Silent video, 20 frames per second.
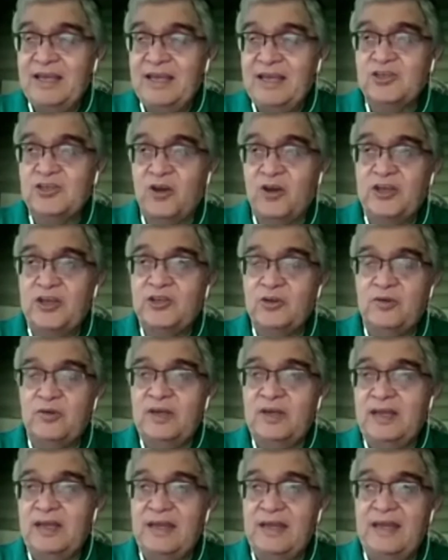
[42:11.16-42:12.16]
he's going
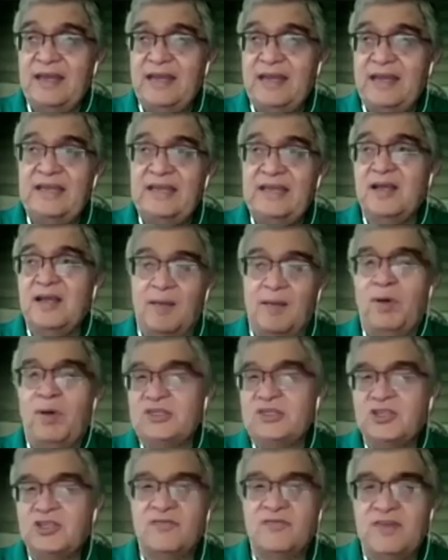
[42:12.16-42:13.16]
to eat a
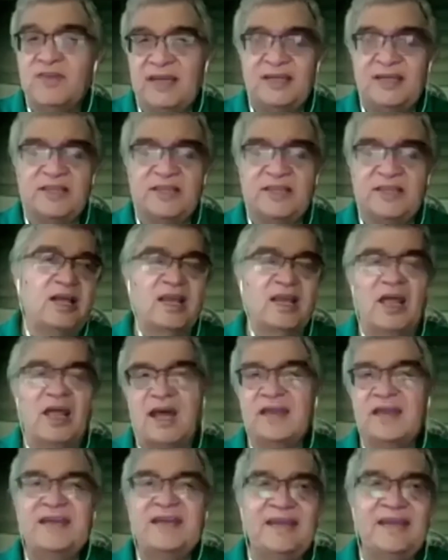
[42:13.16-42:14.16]
bunch of geese, a
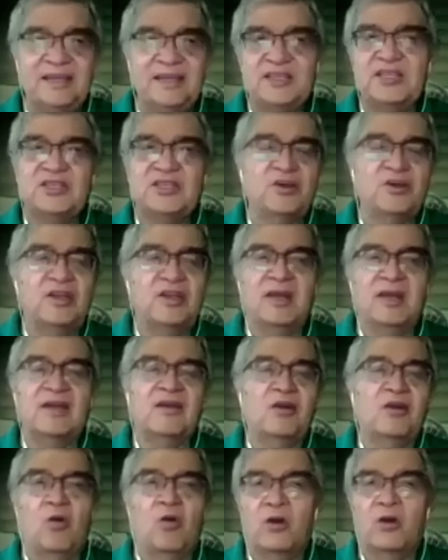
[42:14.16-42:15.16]
lot of geese. He's going to
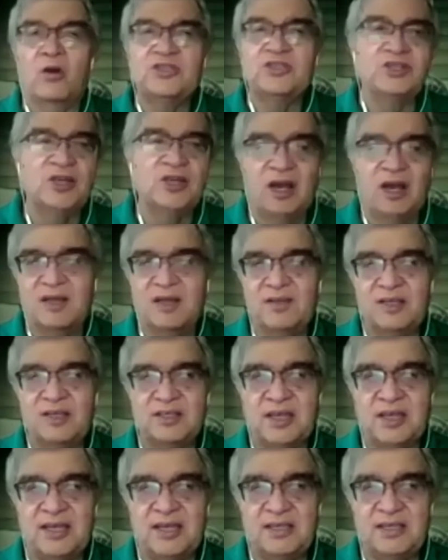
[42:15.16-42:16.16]
gorge on these
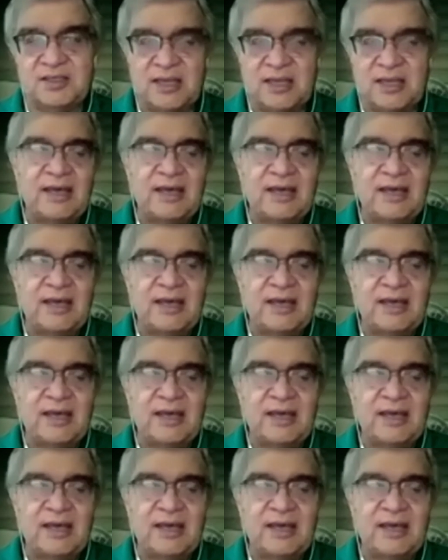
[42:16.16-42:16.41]
geese.